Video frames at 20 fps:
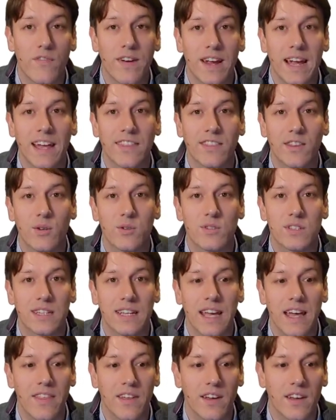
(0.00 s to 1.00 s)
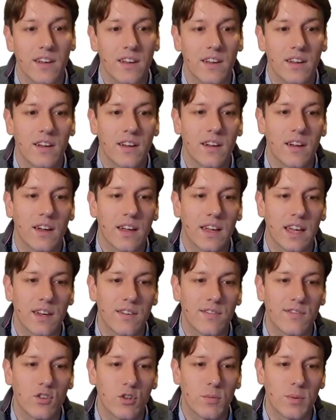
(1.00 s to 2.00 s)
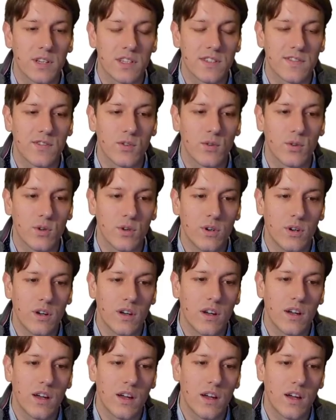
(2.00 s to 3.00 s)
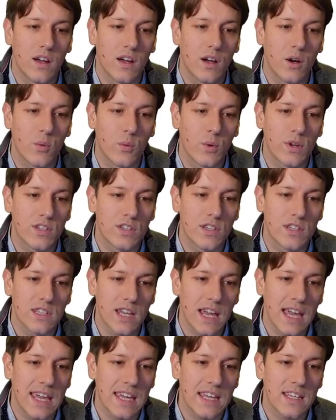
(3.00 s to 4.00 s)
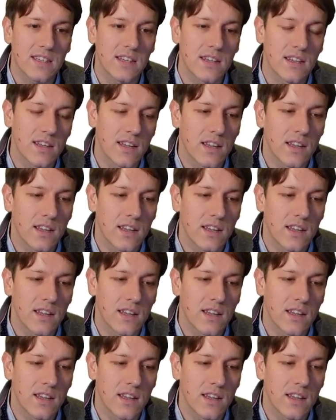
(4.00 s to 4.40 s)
If I add those together, I get 4 plus 4, which is 8.